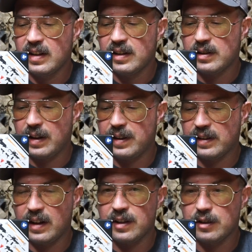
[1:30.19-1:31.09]
So I
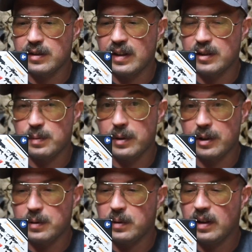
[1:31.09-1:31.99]
think that is
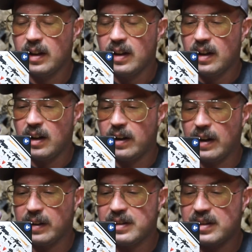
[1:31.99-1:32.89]
pretty cool. All
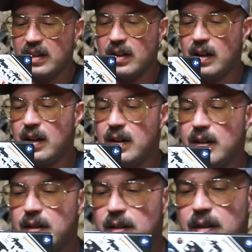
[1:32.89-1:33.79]
right, let's get
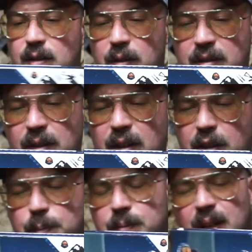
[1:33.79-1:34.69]
let's take a
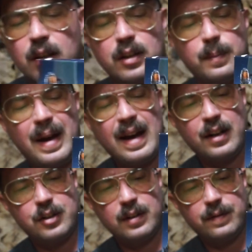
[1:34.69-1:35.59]
look at the
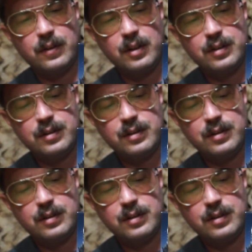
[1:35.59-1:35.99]
packaging first.